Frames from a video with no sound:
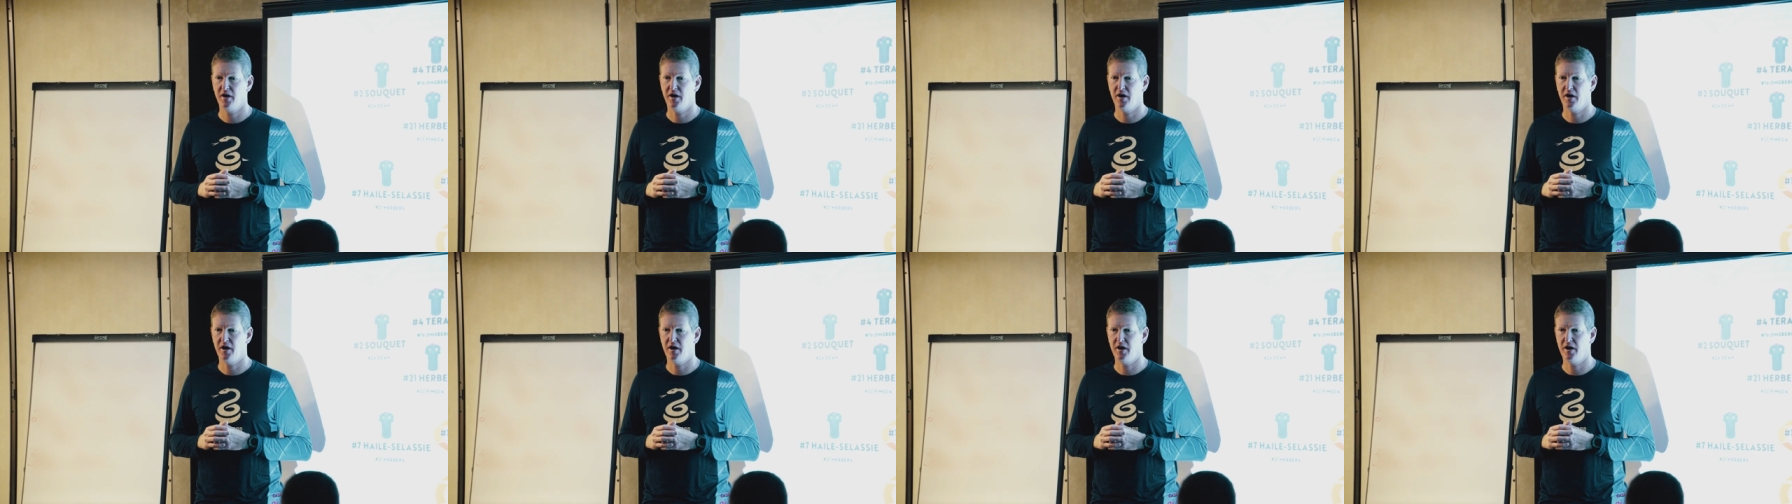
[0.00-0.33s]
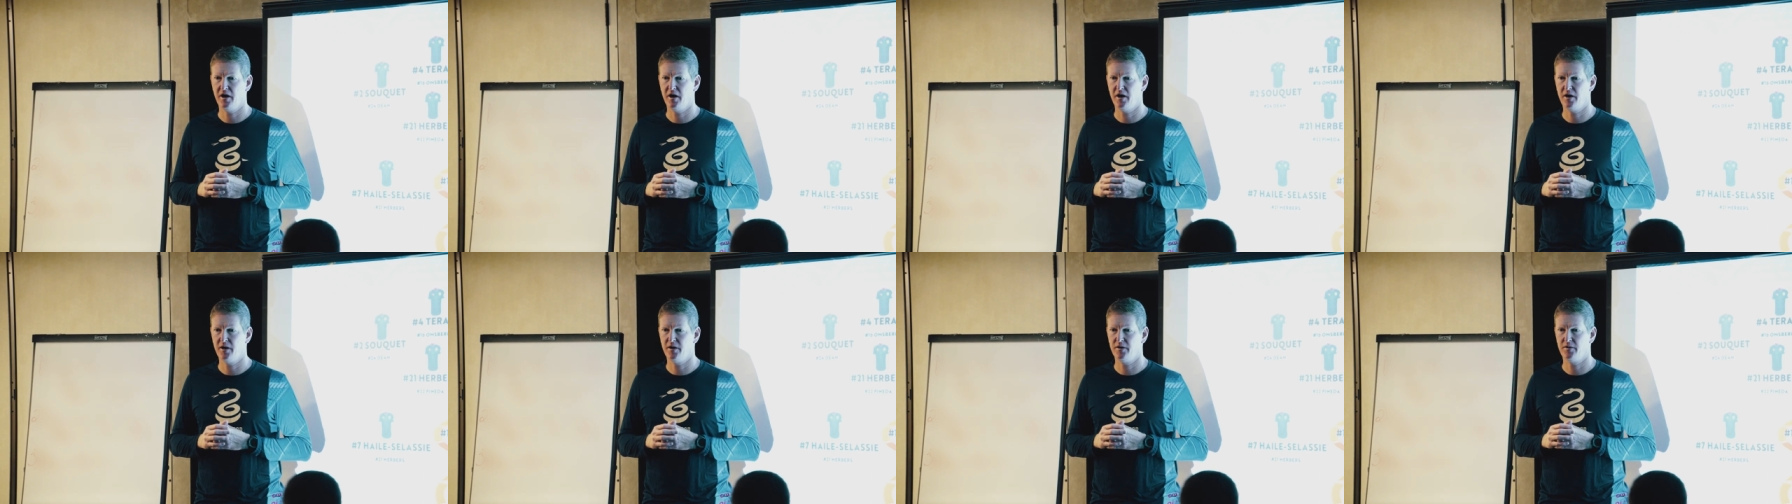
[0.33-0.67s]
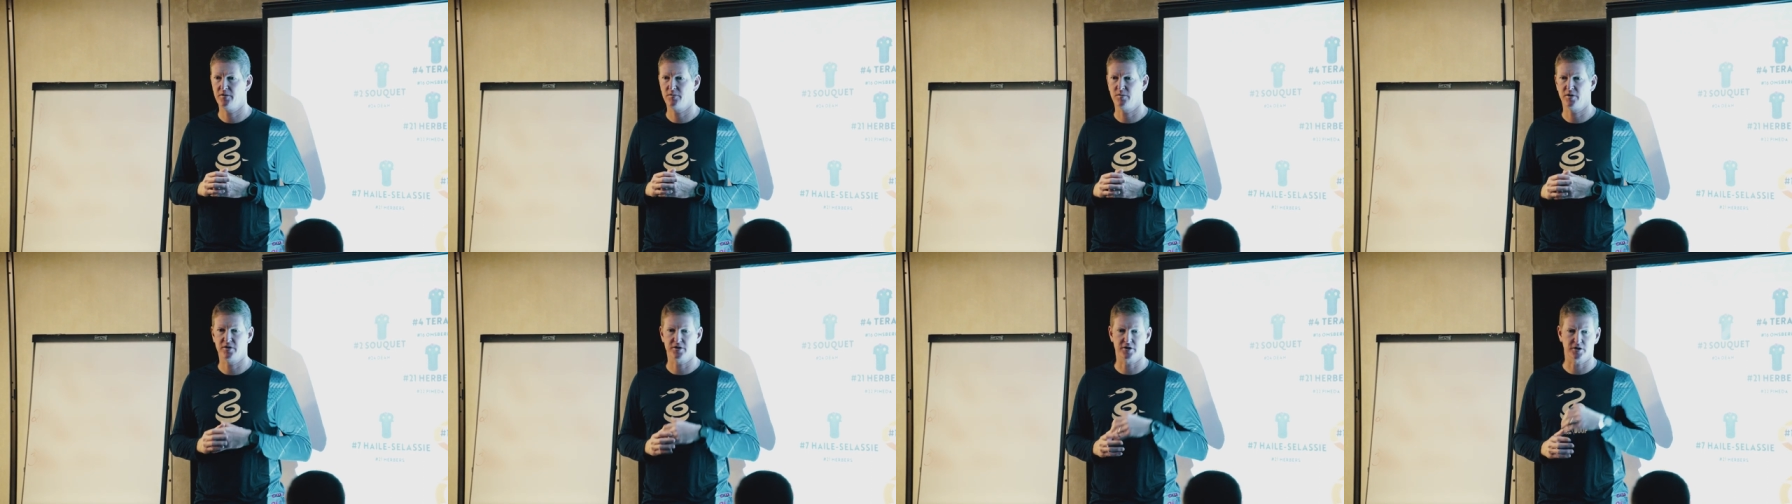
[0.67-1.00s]
uh,
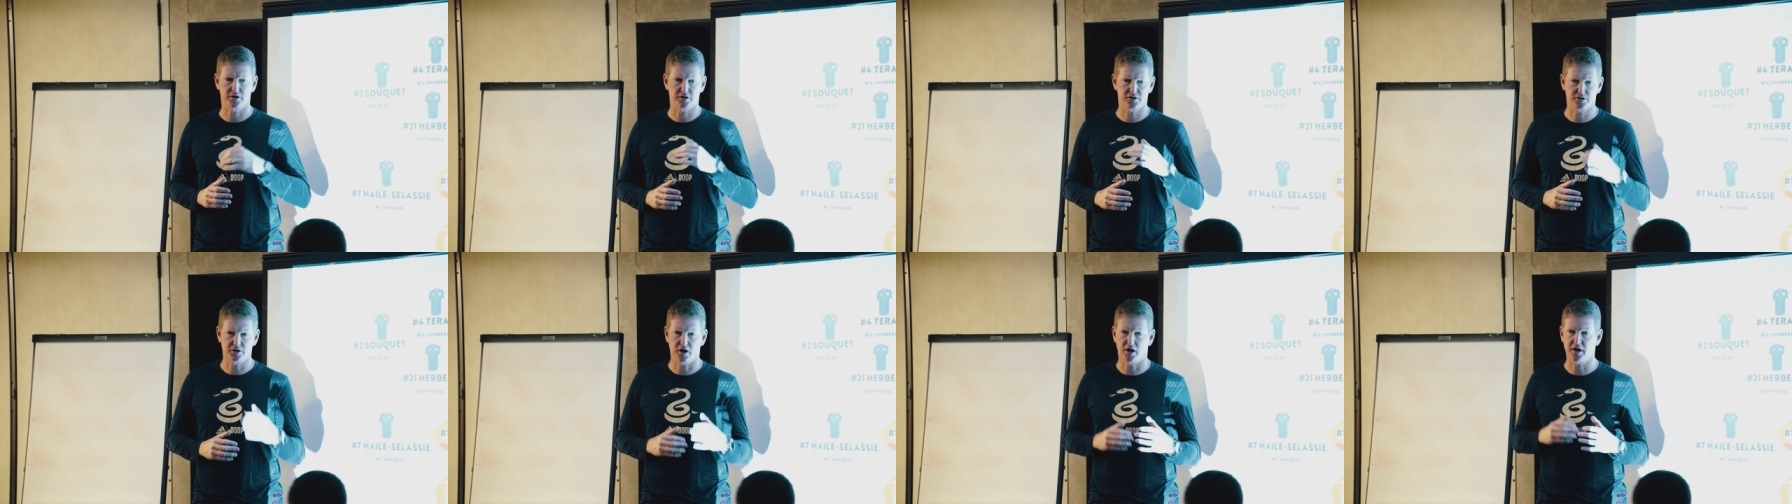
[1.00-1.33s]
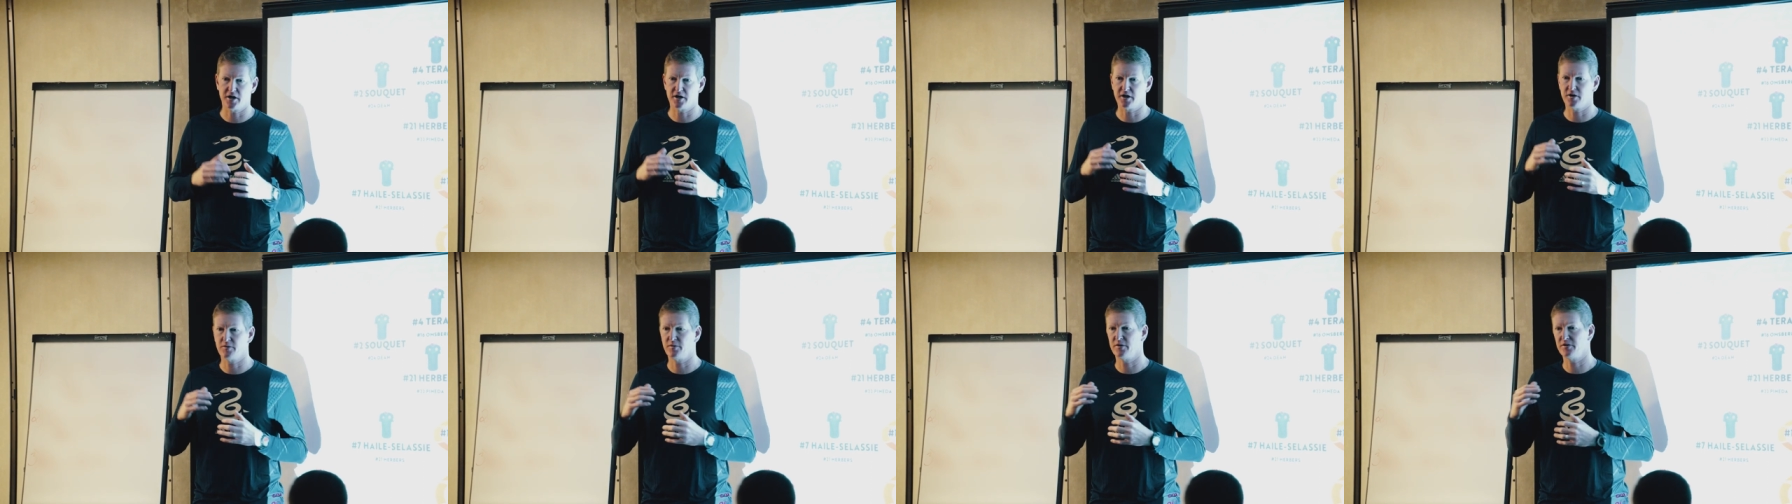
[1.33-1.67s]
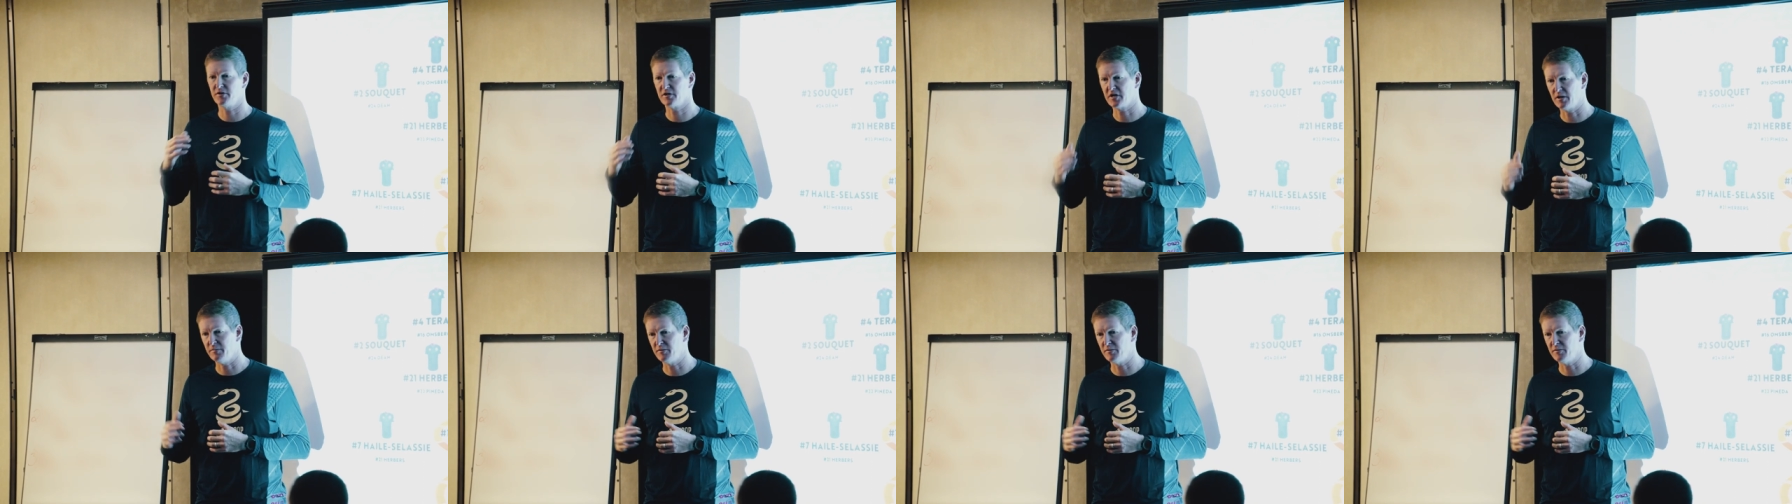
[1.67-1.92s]
whether you're a starter, whether you're